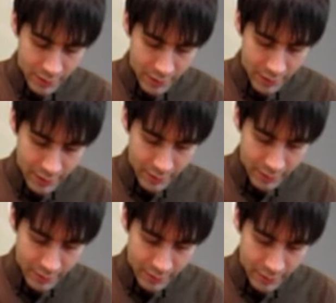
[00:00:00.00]
Now,
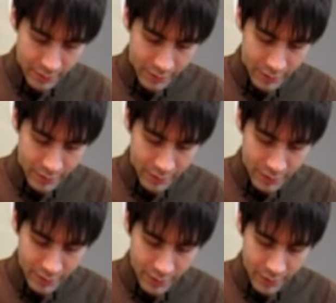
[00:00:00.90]

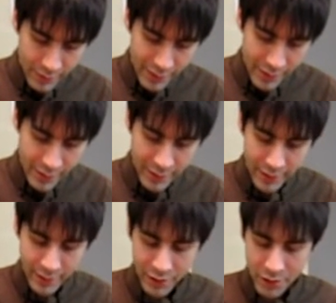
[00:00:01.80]
this
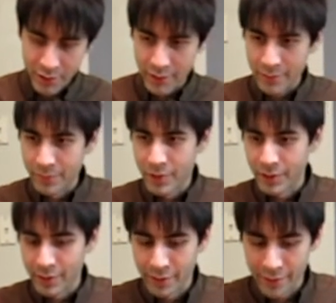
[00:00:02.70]
actually
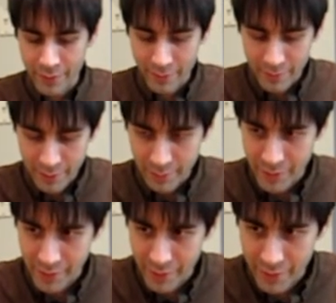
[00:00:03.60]
probably a little
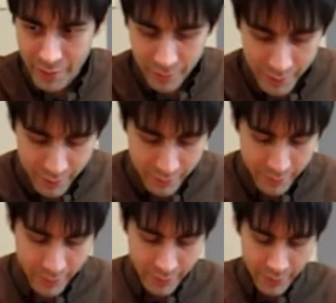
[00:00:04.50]
bit thinner oil
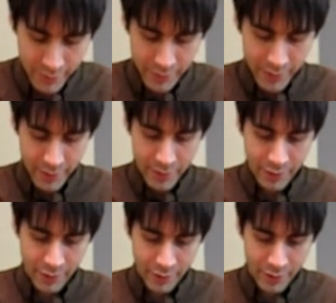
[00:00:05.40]

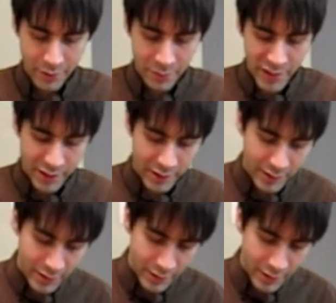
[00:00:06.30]
is going to do better.